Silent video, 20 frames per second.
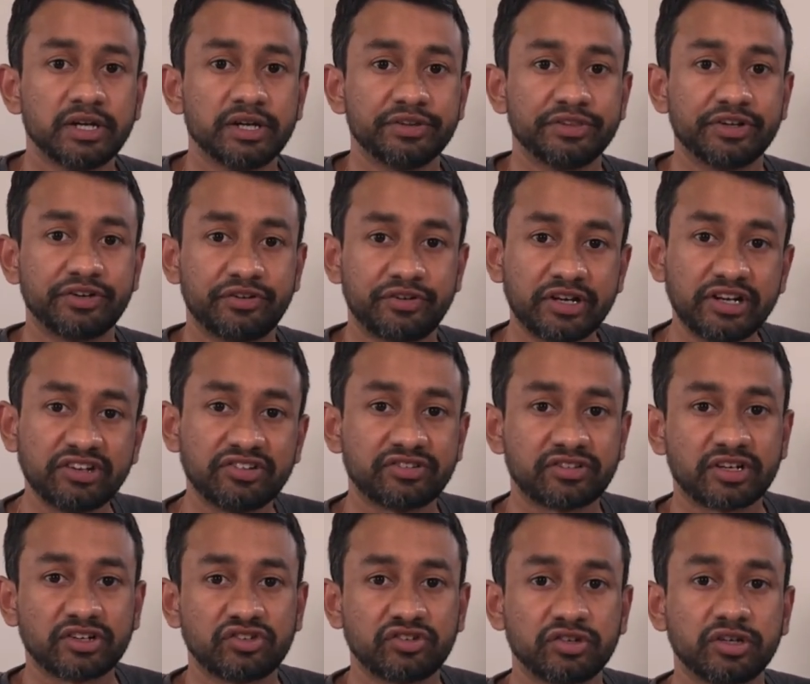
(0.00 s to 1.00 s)
the tree
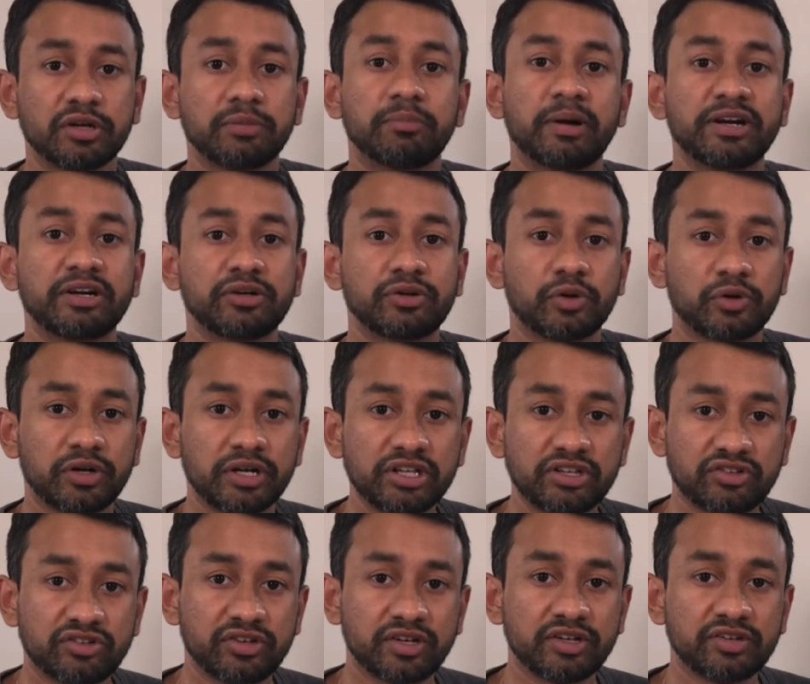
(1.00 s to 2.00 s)
structure might totally
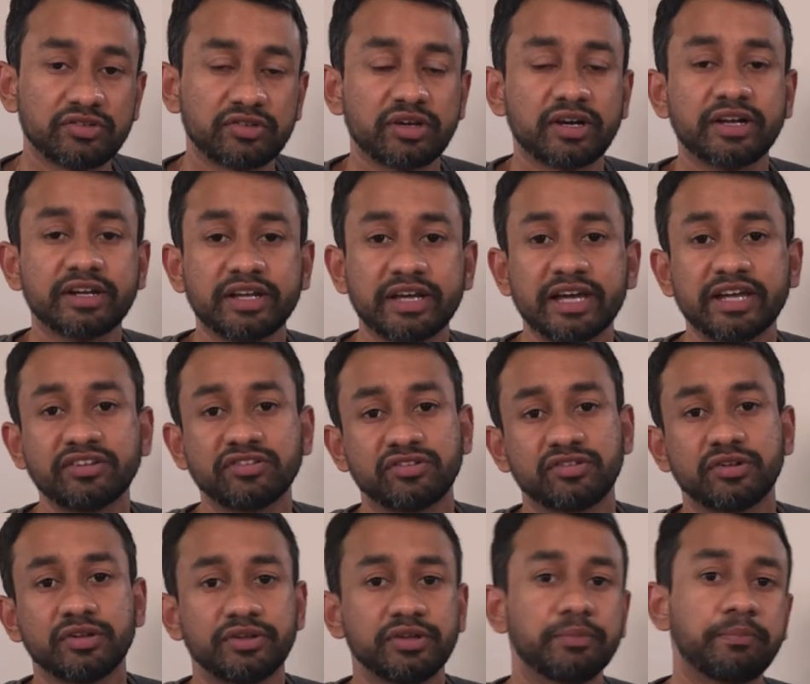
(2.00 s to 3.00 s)
change, and hence
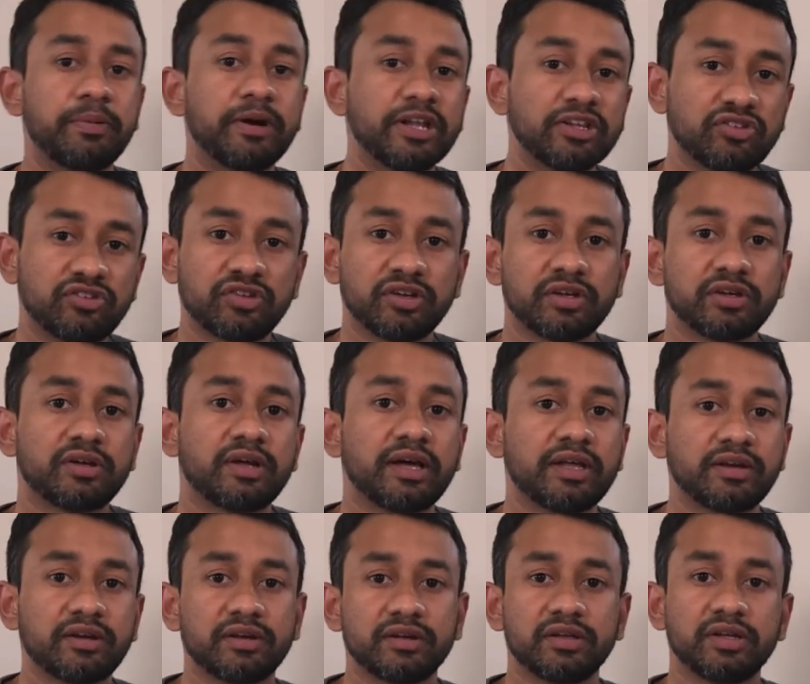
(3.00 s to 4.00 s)
the prediction
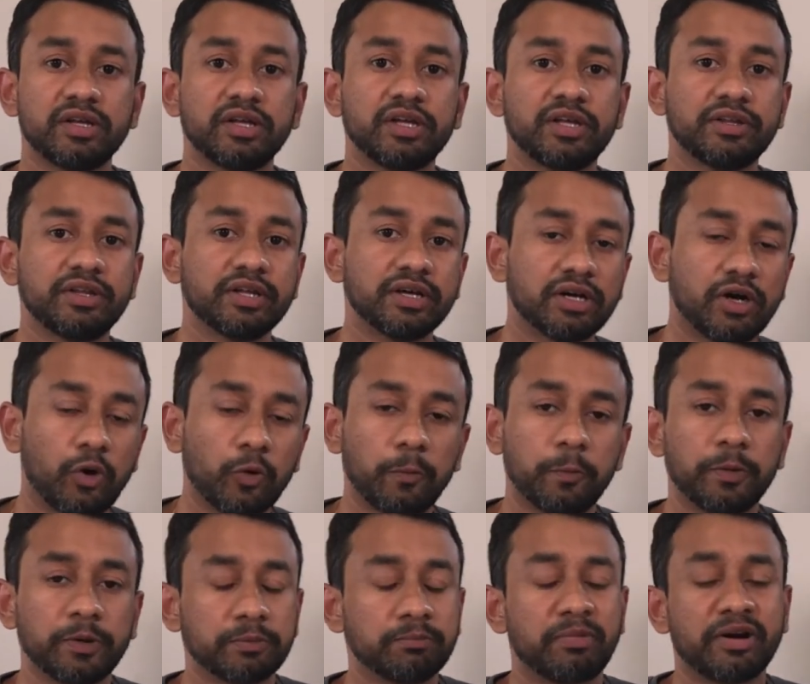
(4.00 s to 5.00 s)
and the
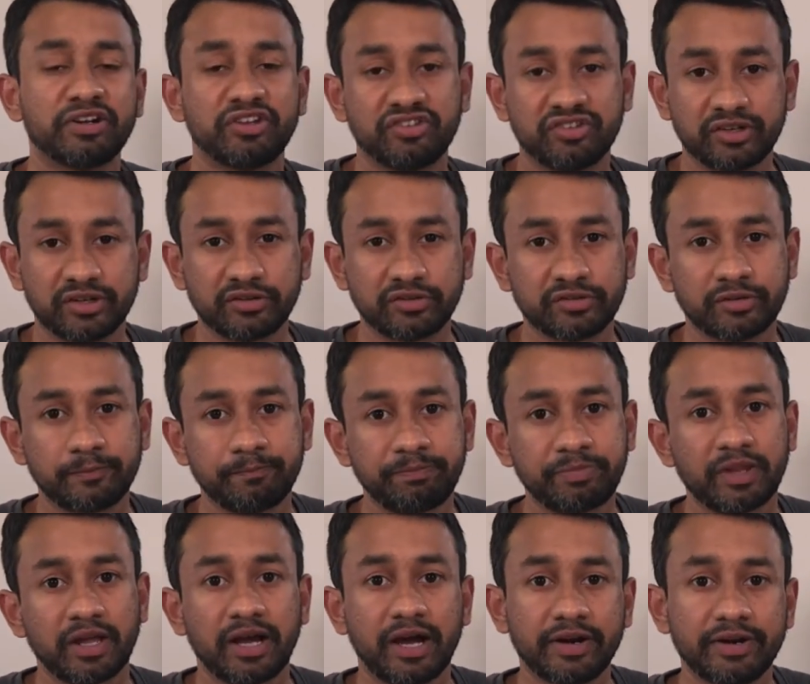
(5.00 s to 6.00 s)
output might change.
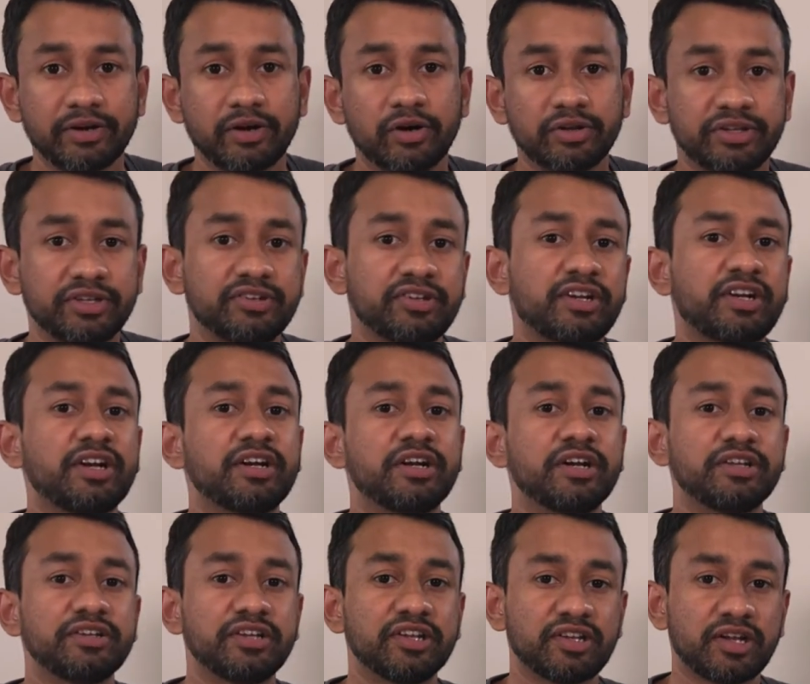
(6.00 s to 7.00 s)
And the
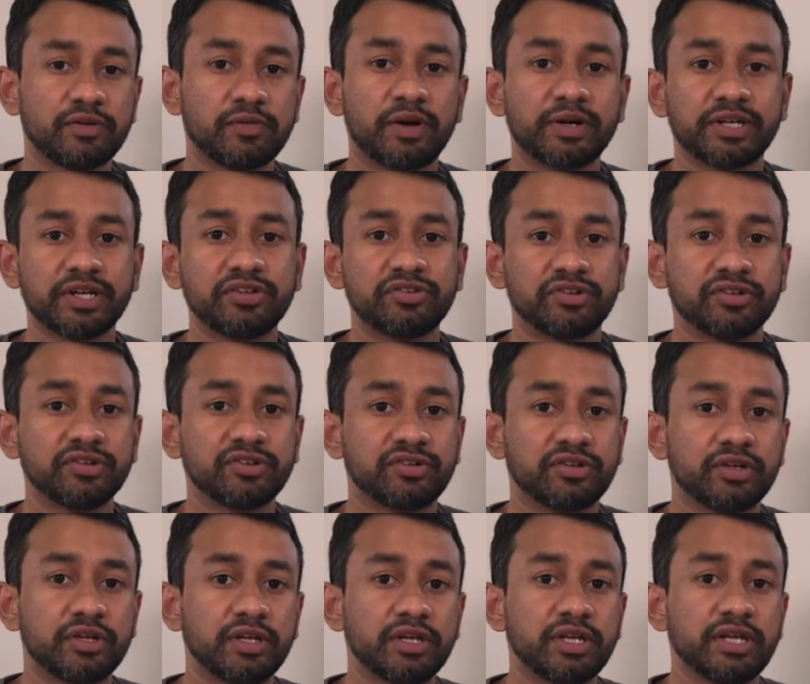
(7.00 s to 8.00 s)
second disadvantage is
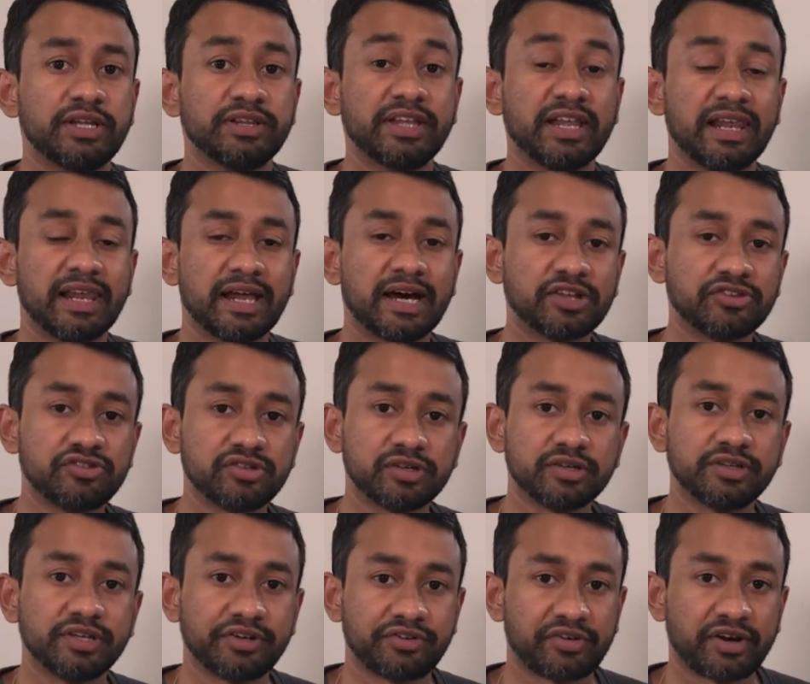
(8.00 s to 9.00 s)
the larger
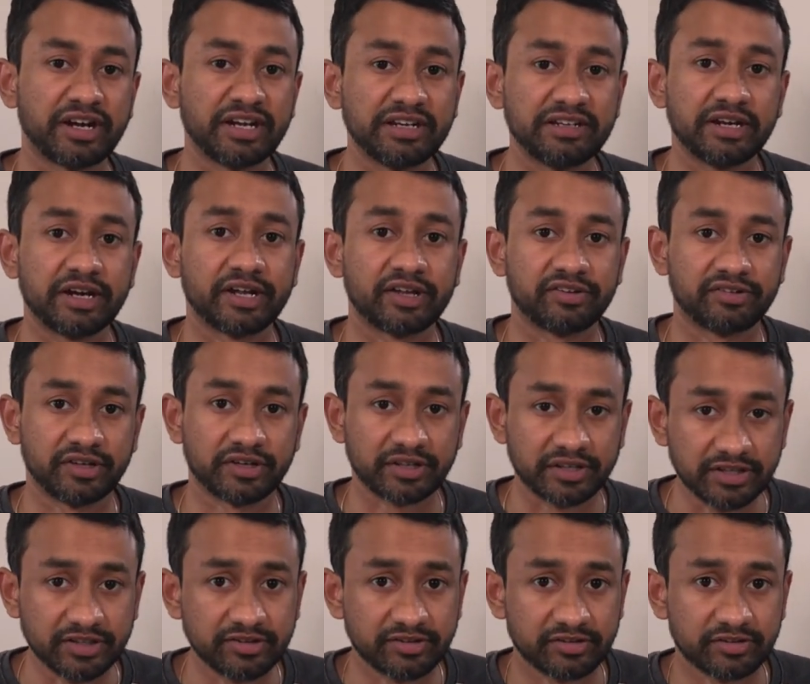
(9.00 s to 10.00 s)
the training data set
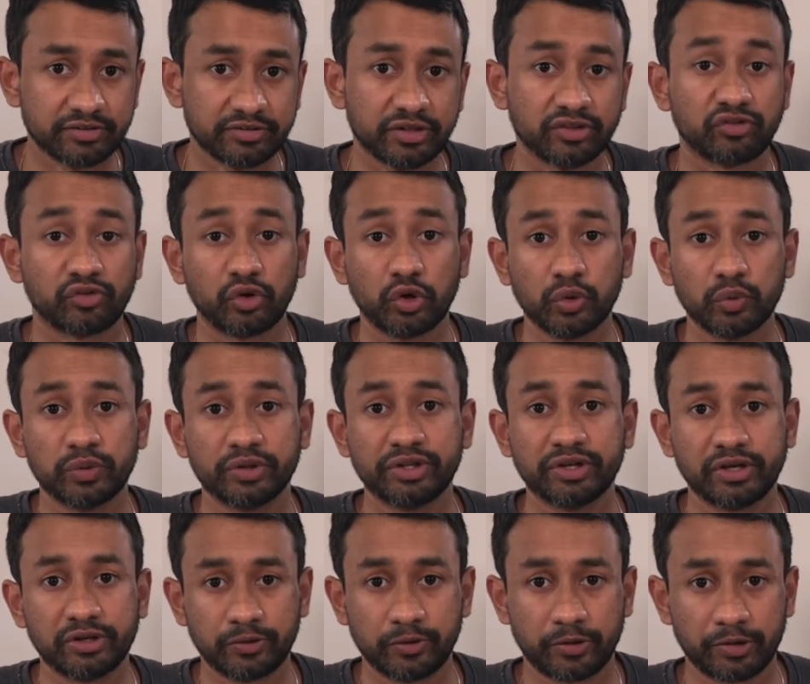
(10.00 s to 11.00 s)
is, the slower the
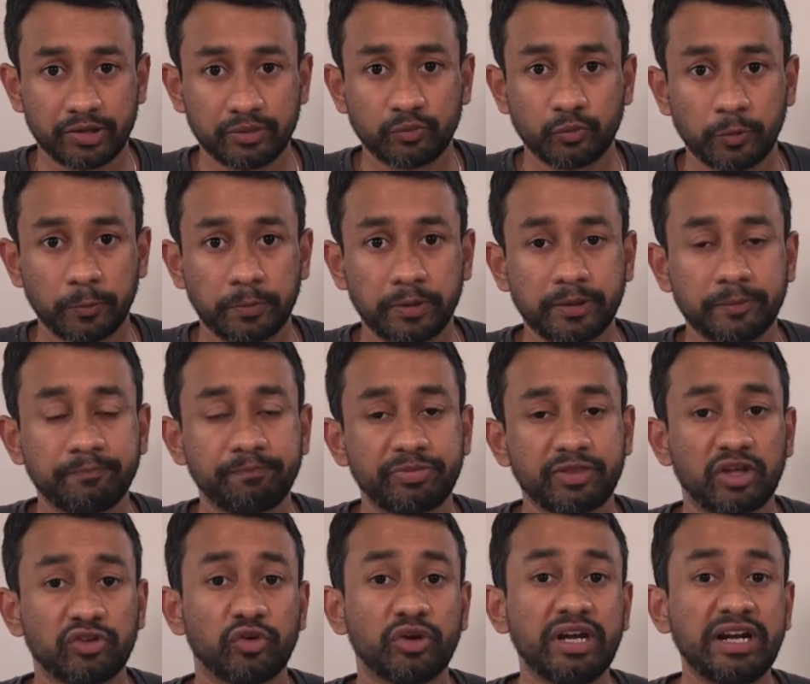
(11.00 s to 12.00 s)
algorithm would be.
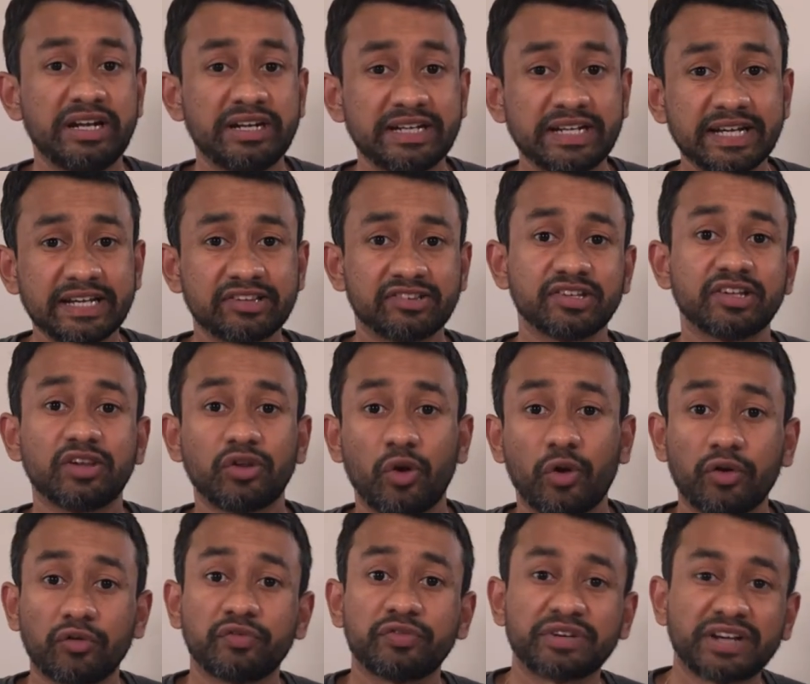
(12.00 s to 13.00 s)
So it takes a lot
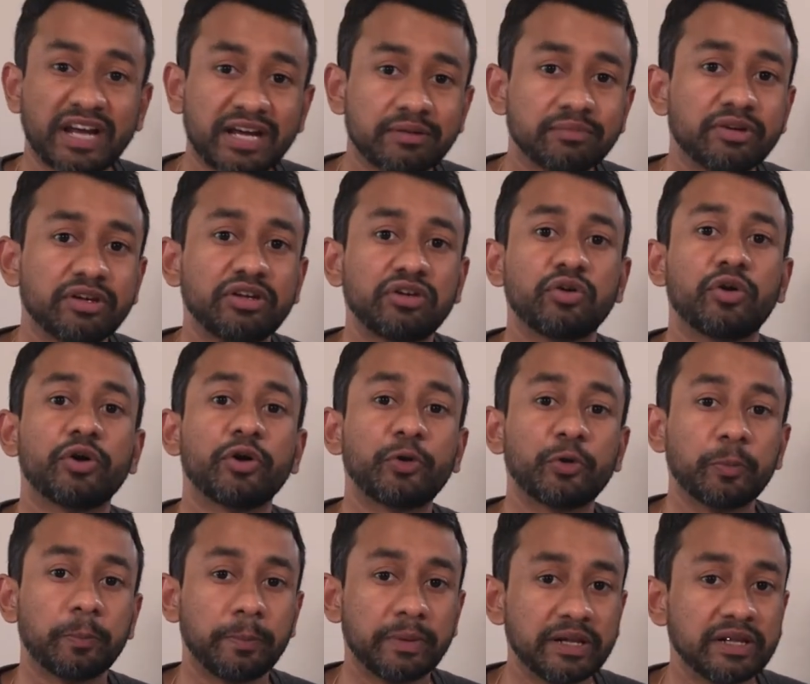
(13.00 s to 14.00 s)
of time in order to
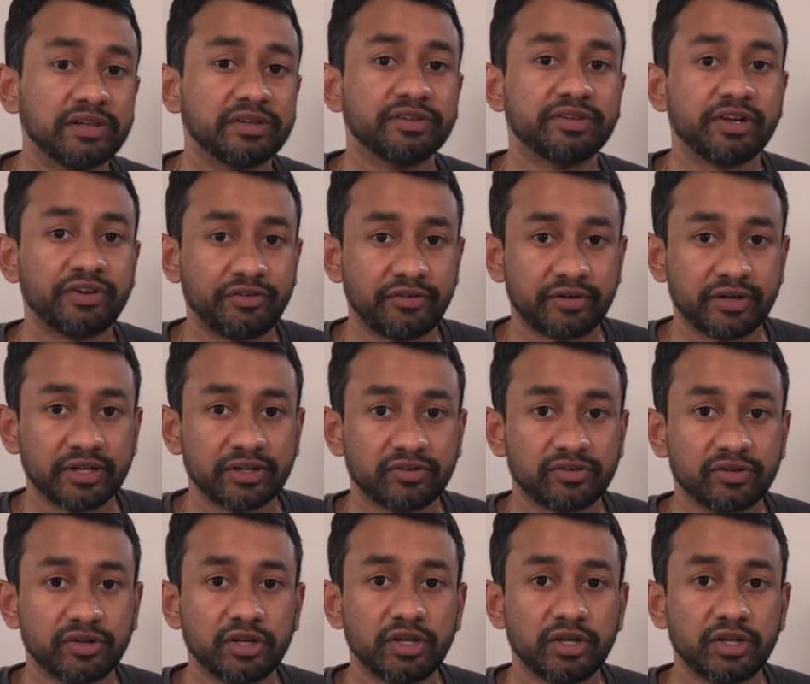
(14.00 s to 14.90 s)
build the trees.